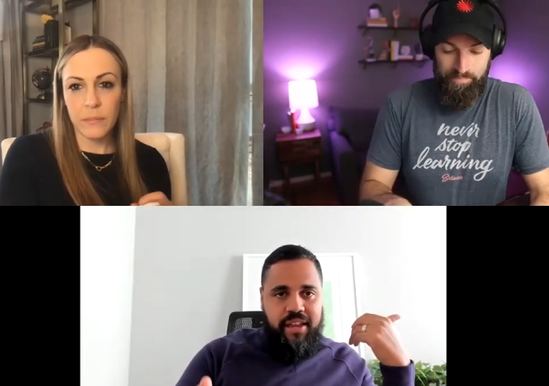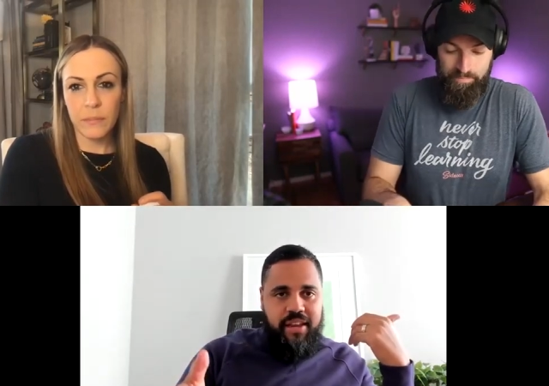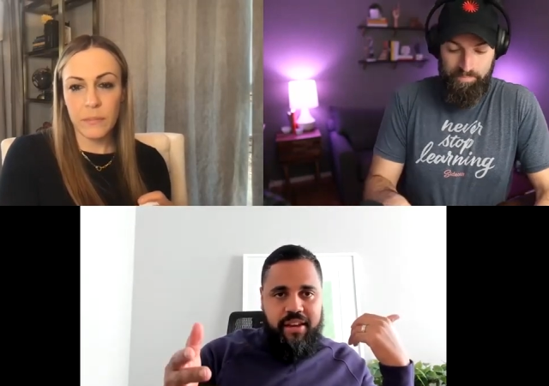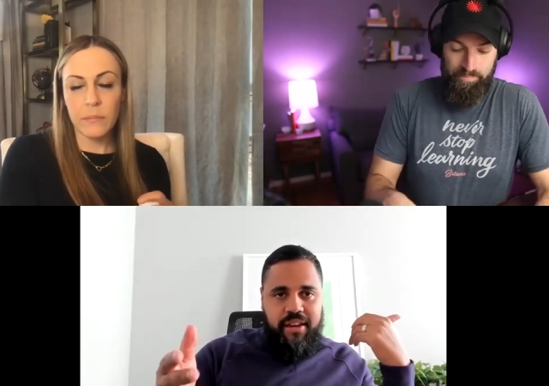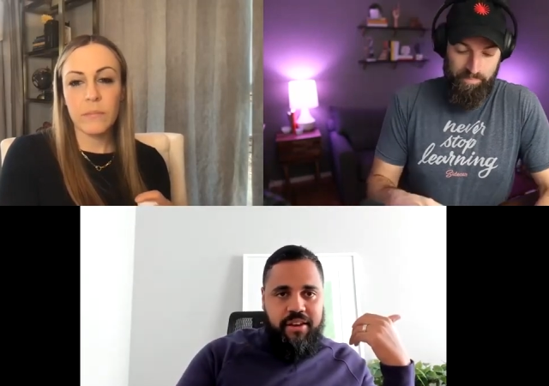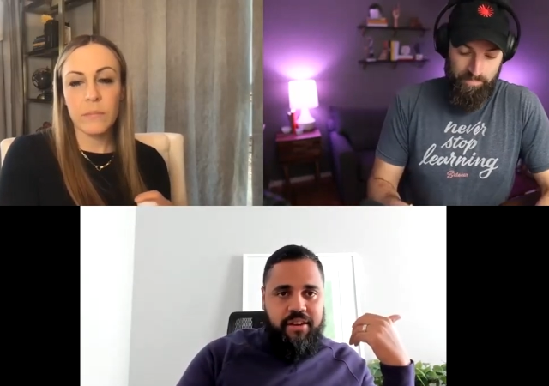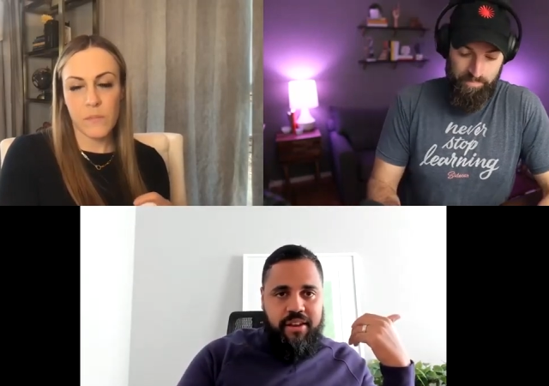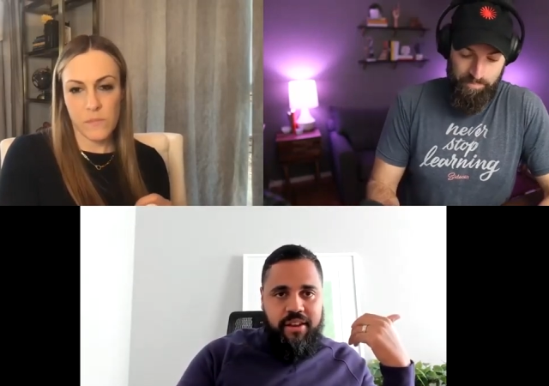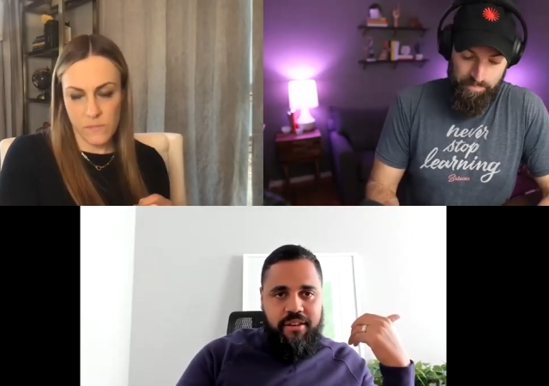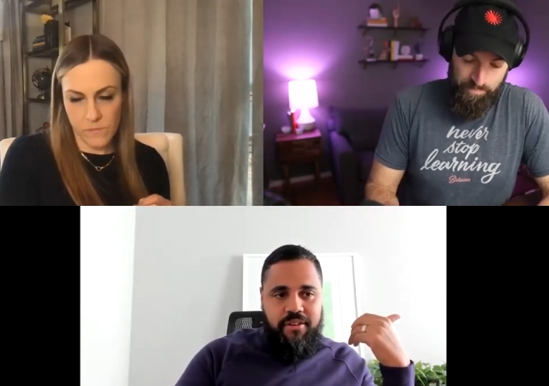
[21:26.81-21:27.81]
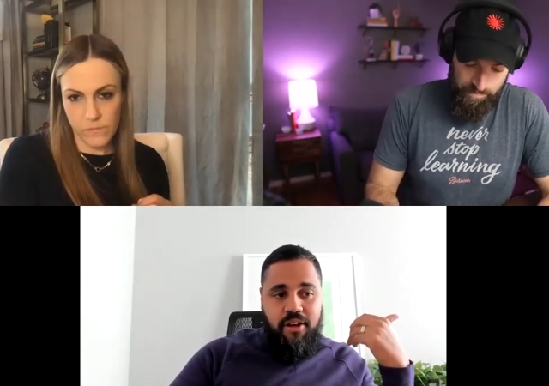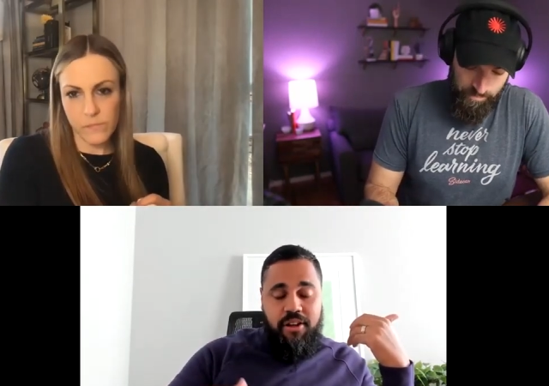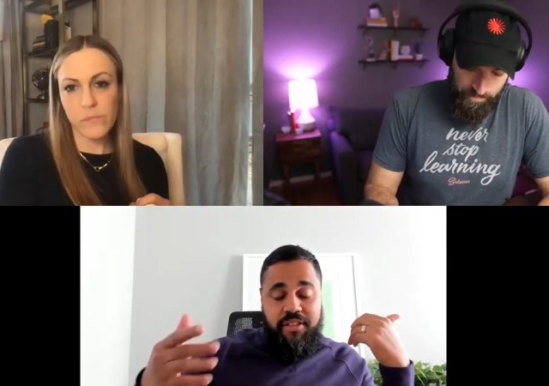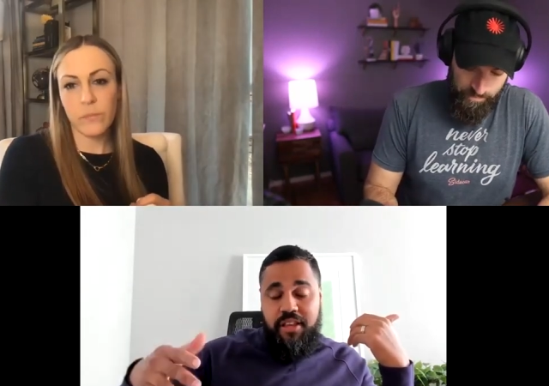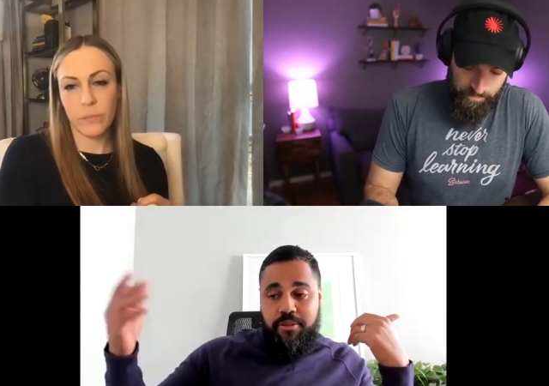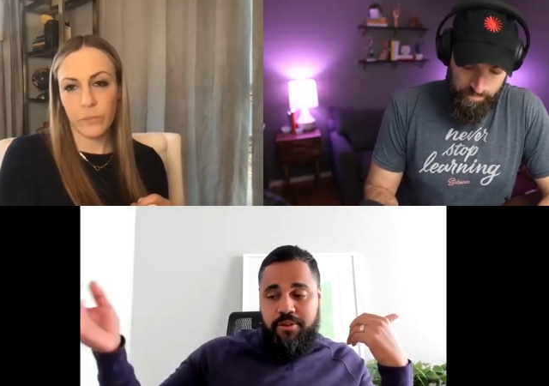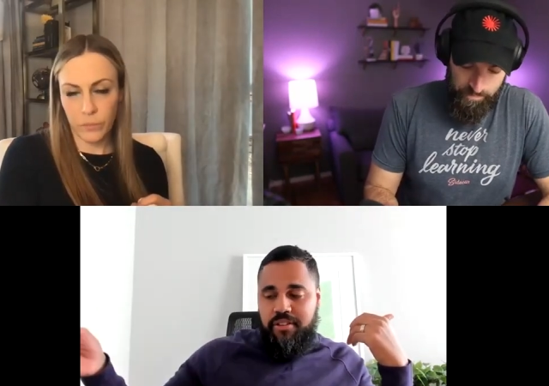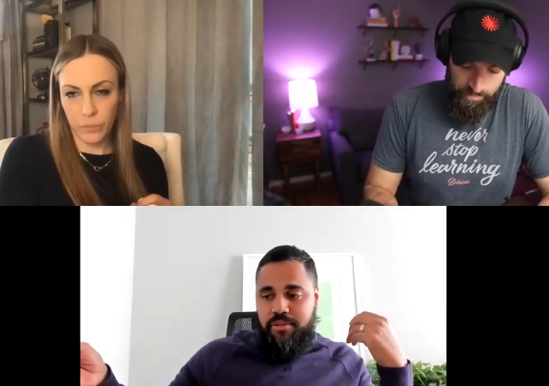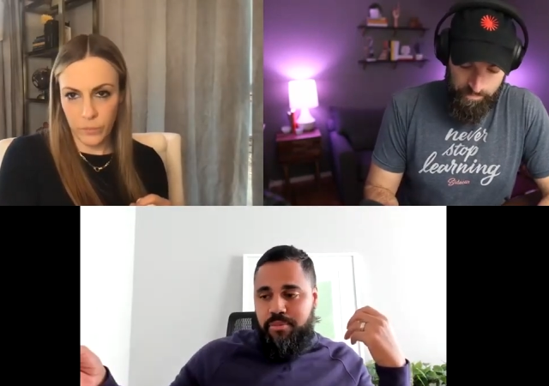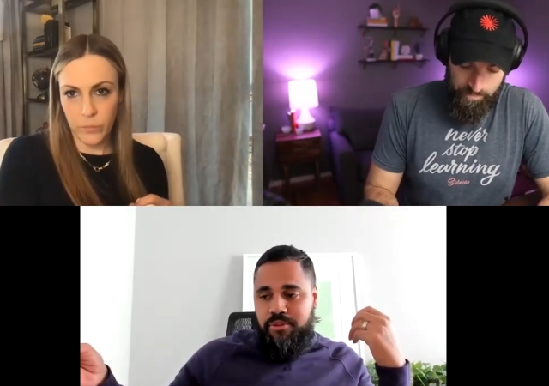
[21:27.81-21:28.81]
Speaker 1: and and and all of the other
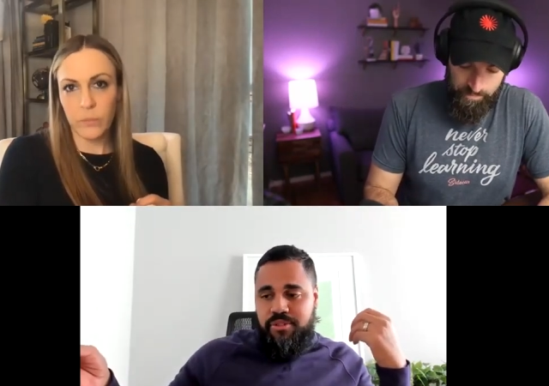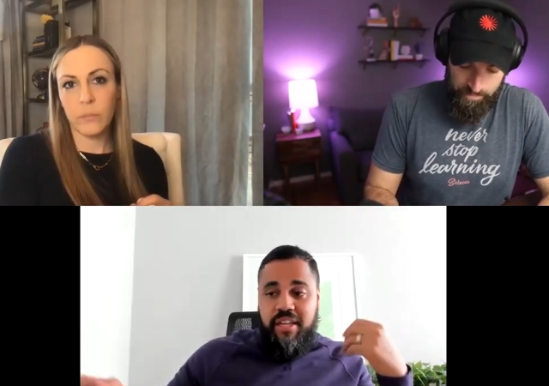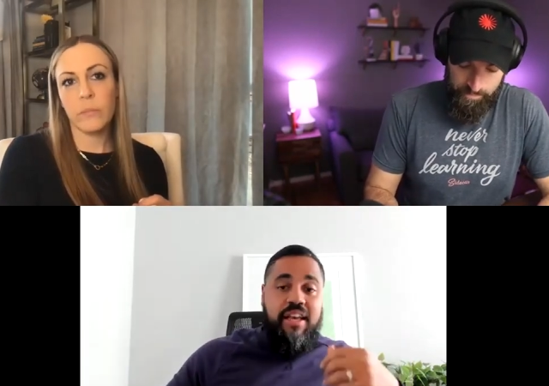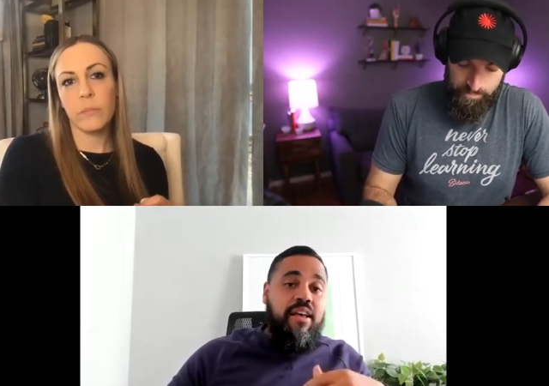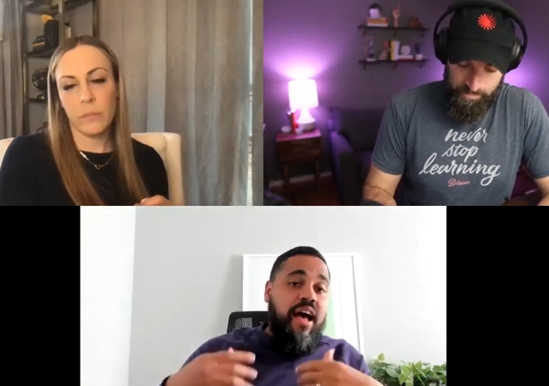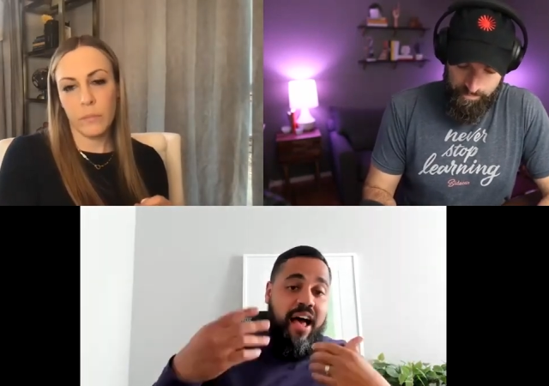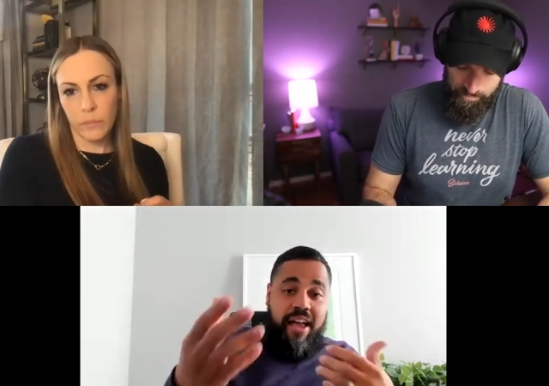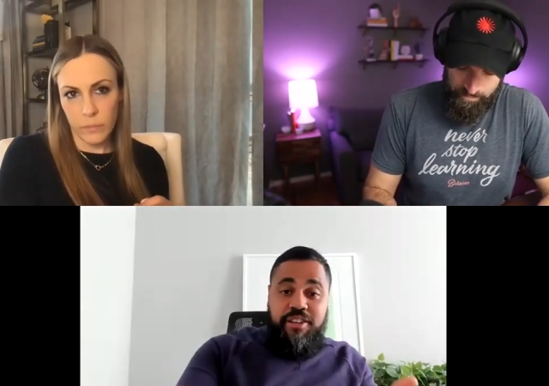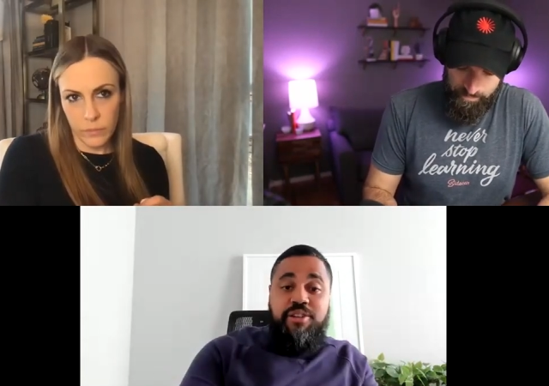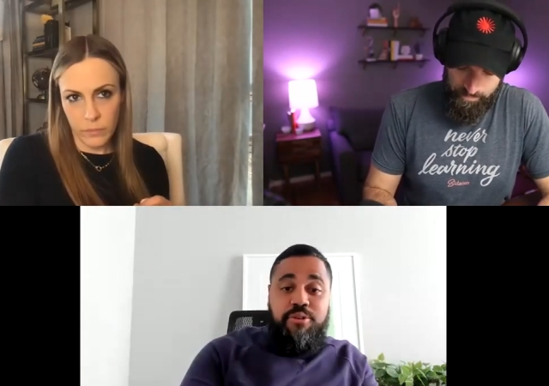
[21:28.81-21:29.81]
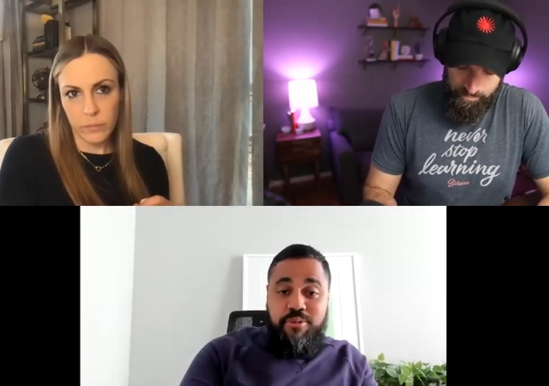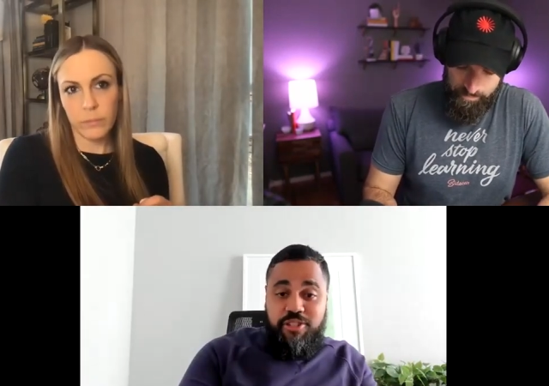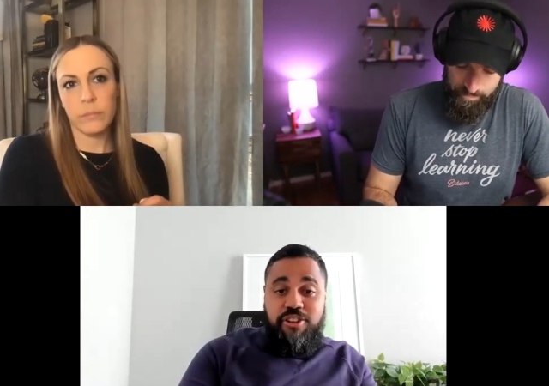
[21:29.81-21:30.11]
deliverables. I too was